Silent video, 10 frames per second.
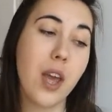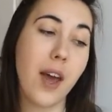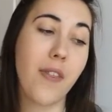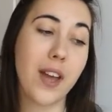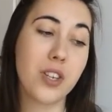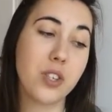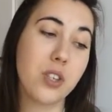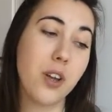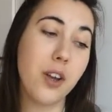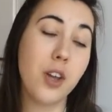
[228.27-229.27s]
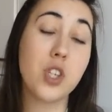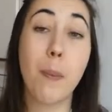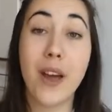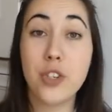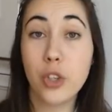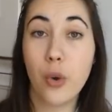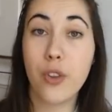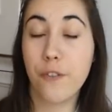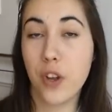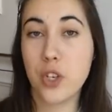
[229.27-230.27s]
and that's dependent on the
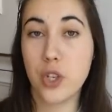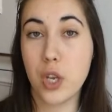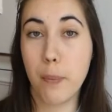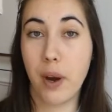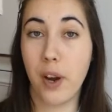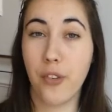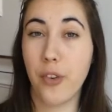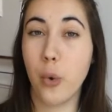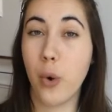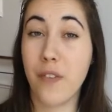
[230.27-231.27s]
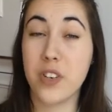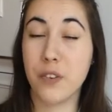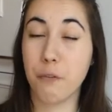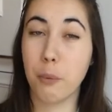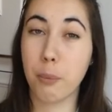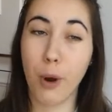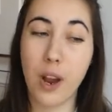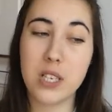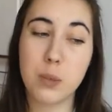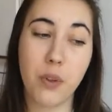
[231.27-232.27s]
fund that you buy, so they all have a different
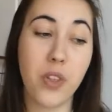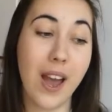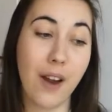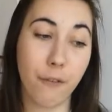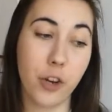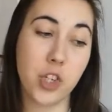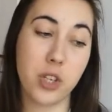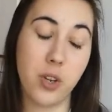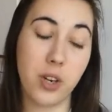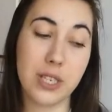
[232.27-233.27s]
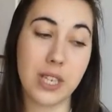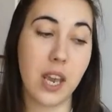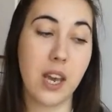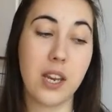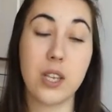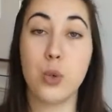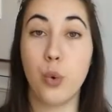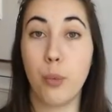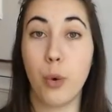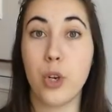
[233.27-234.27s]
price, but the average, as you can see here, is
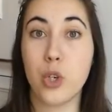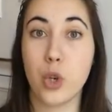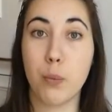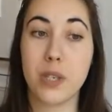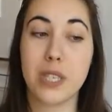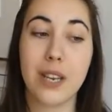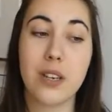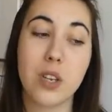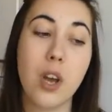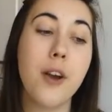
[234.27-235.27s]
0.2%.